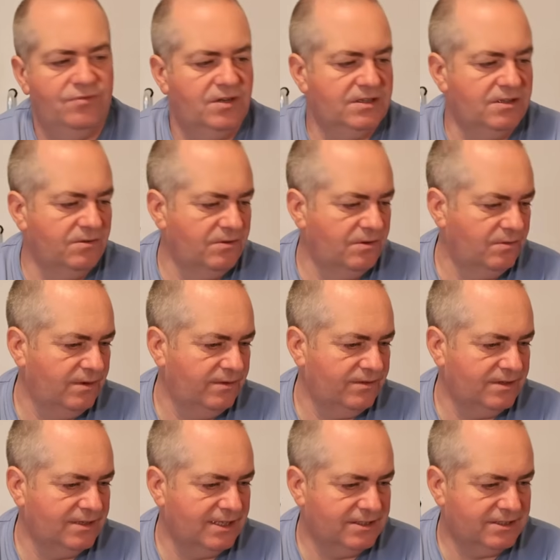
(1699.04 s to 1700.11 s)
I don't know
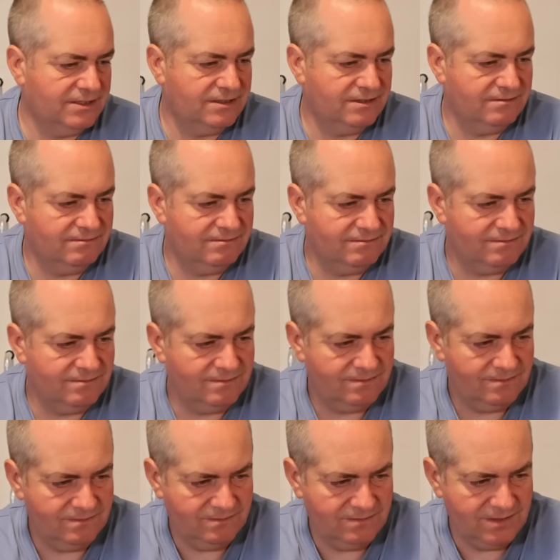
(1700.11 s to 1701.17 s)
whether that's
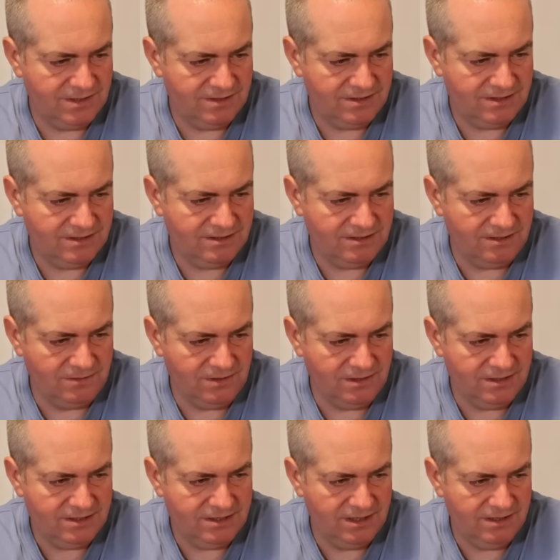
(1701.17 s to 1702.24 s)
some
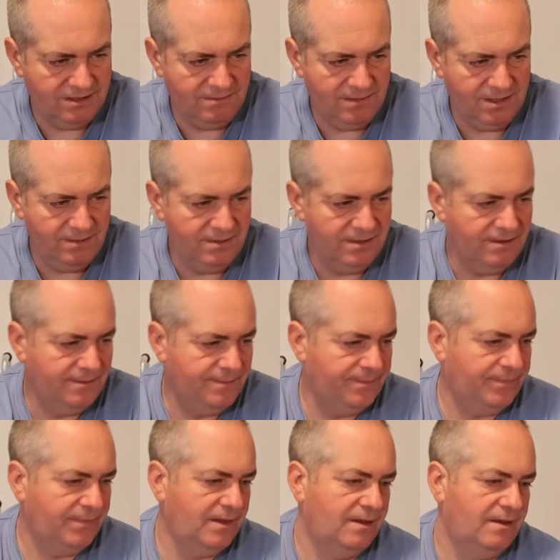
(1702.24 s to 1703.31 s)
kind of silicone maybe.
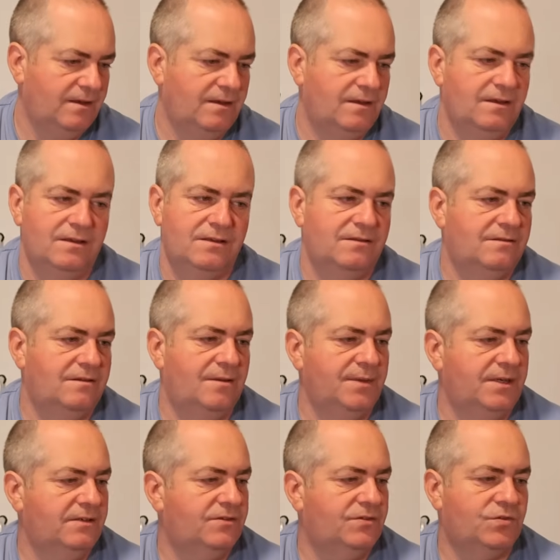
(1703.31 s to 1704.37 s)
I
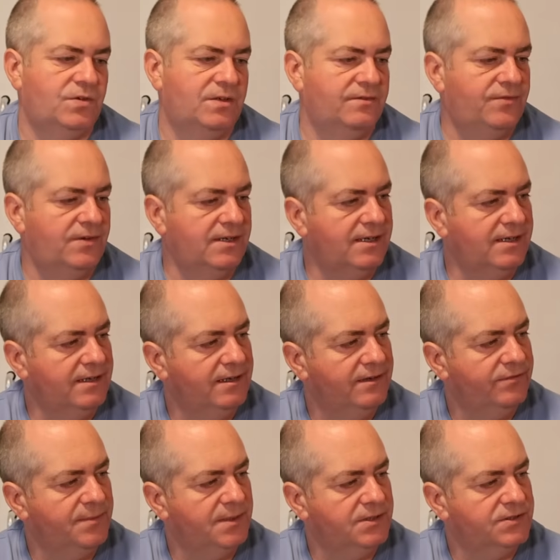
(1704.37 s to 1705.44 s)
mean, trying to find out any
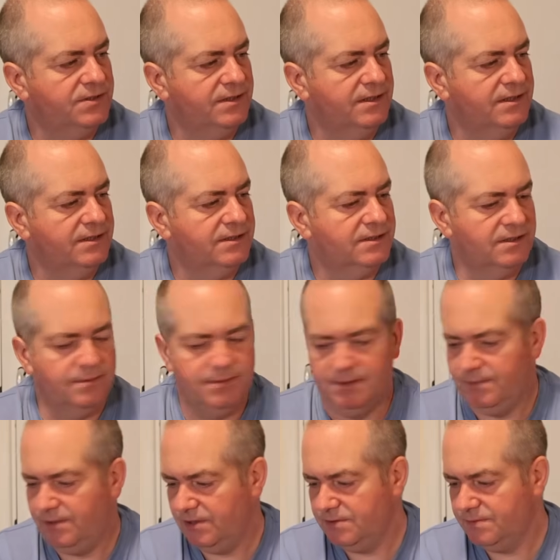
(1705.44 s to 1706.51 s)
information on there is going to be
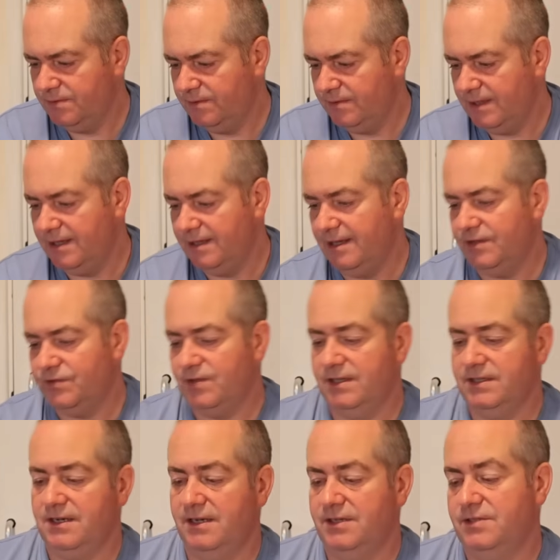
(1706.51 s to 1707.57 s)
impossible. And that
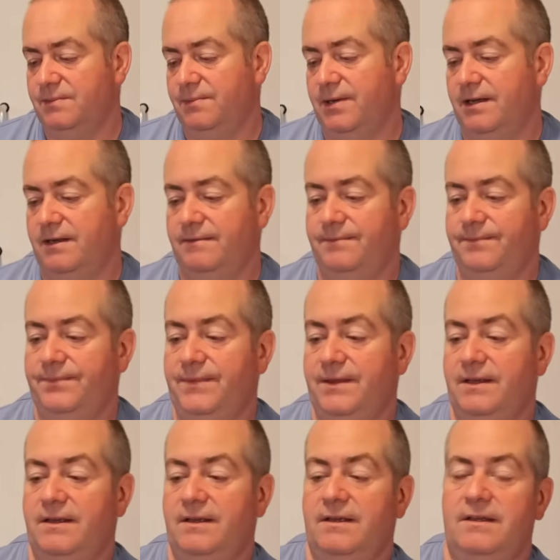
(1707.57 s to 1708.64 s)
translation pen,
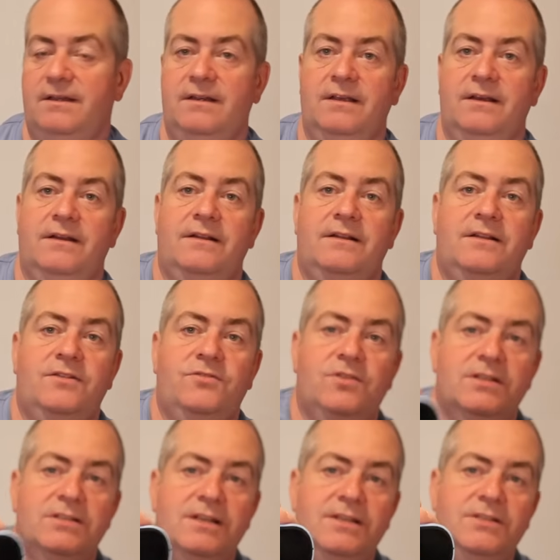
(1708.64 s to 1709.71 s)
yeah, the
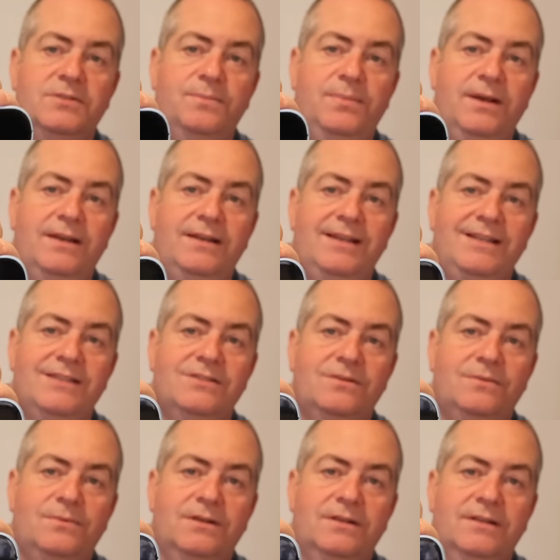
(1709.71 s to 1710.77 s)
translation pen is
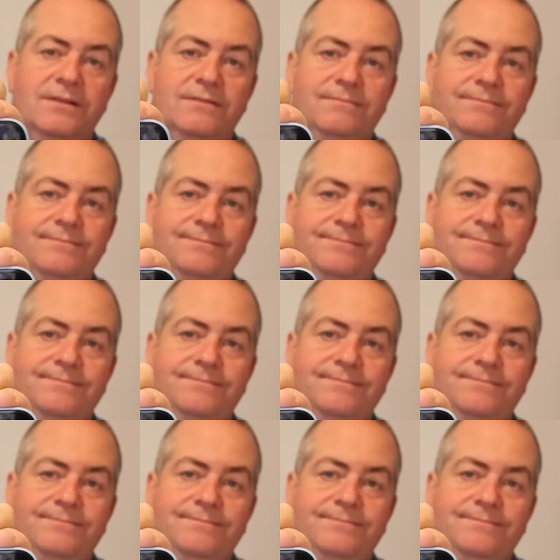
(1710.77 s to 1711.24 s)
not working.